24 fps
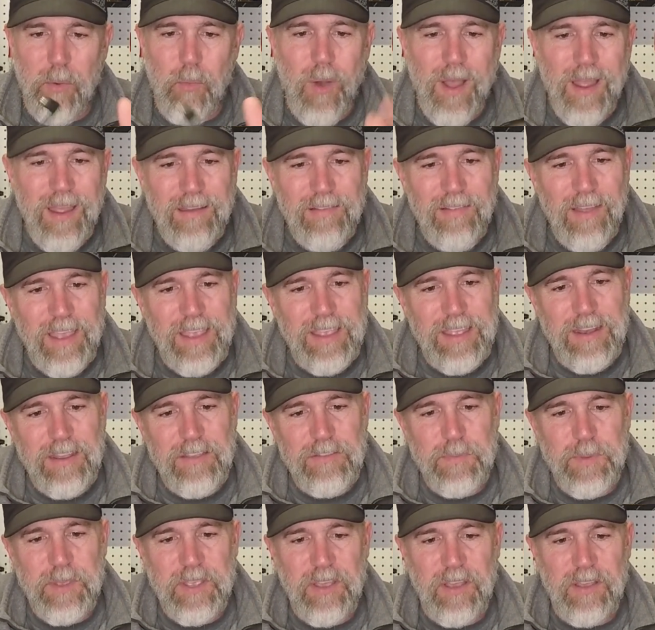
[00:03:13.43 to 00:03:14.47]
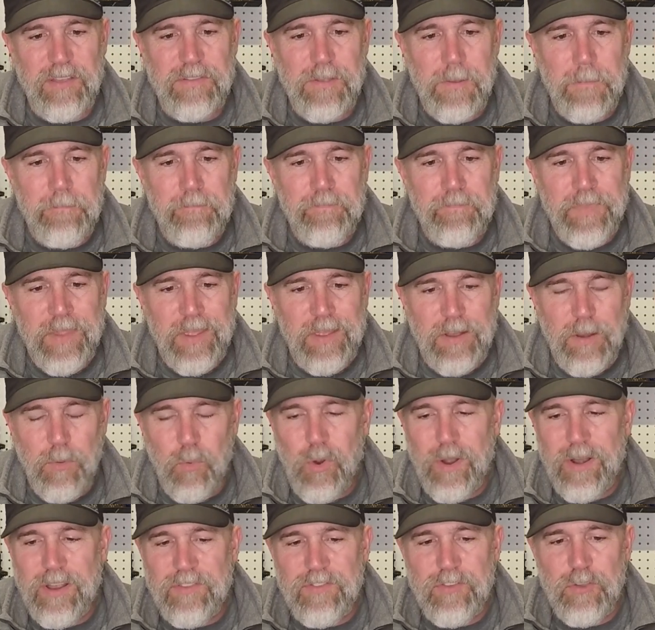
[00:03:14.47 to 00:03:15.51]
Why I like it is because, number
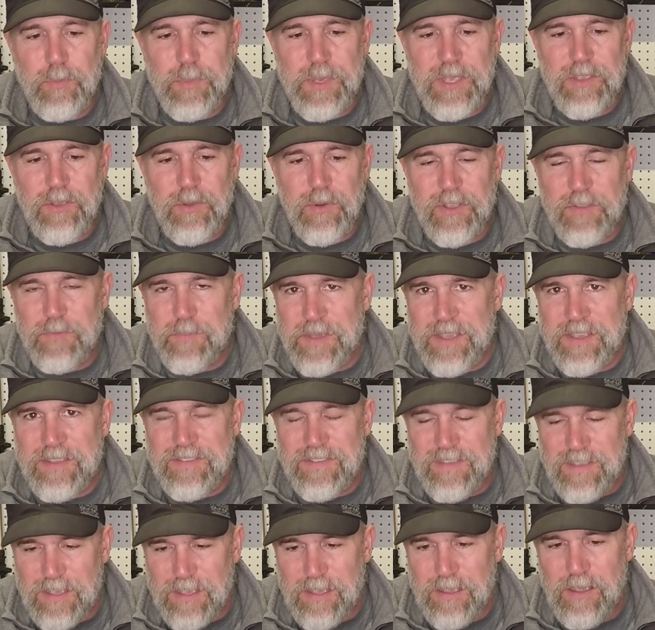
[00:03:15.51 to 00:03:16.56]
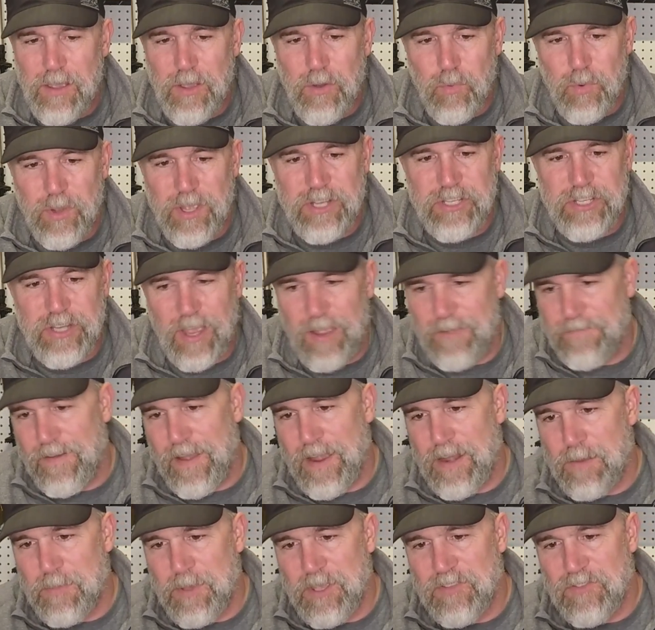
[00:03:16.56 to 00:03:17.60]
one, it's USB-C, which I
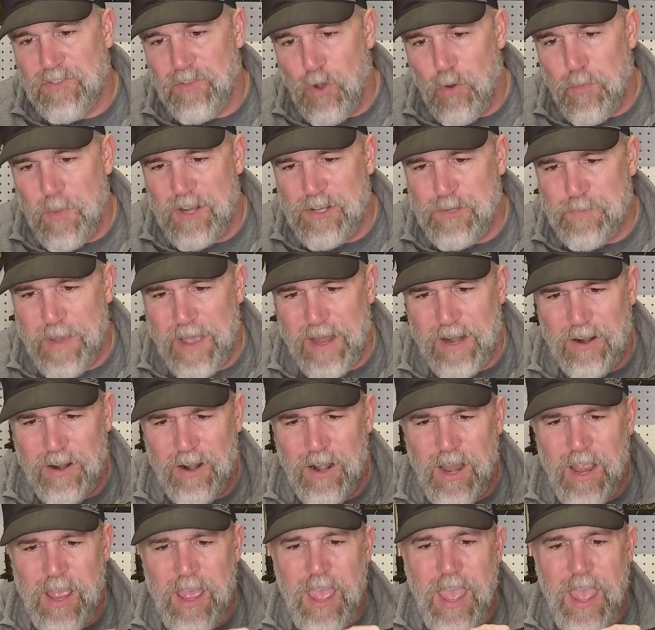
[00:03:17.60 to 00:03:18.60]
find to be so much better,